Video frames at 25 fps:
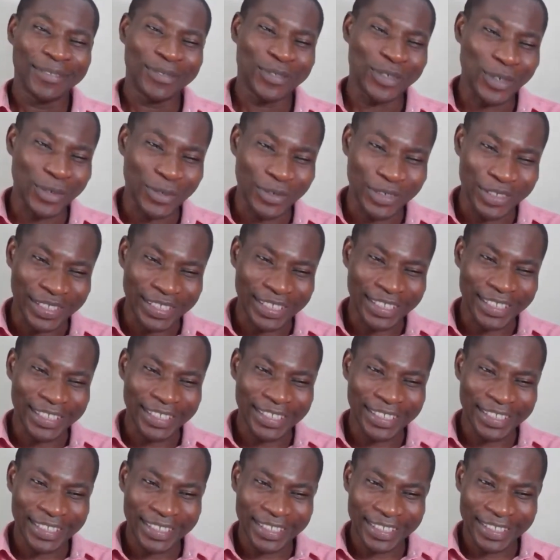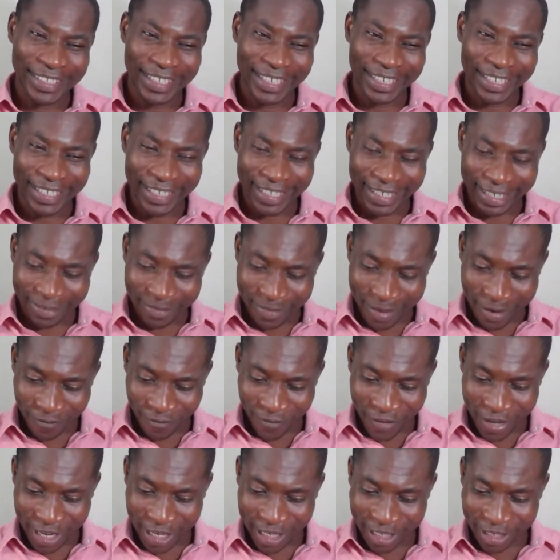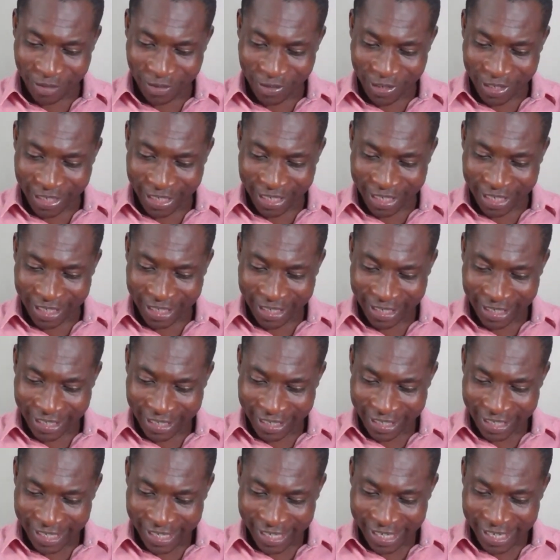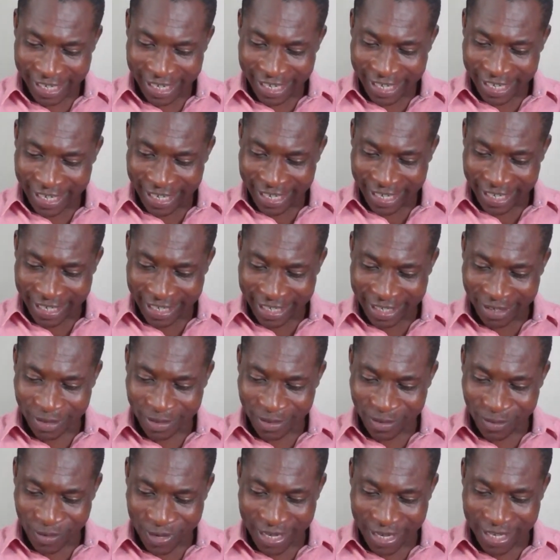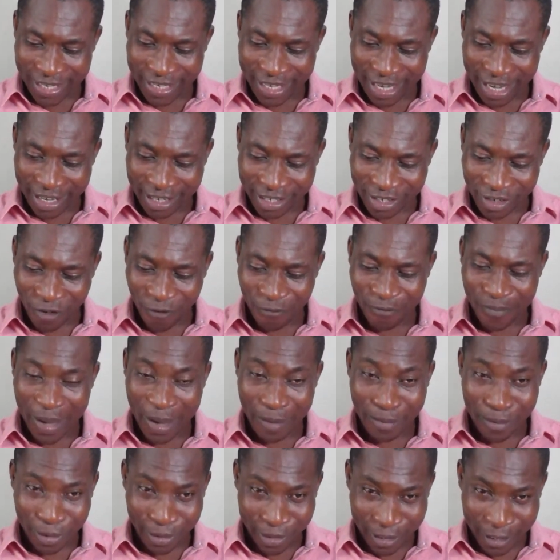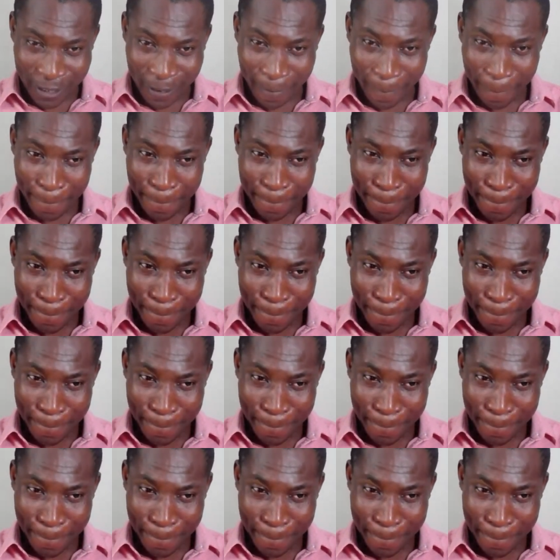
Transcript: Four reasons. My first reason is weak sense of purpose.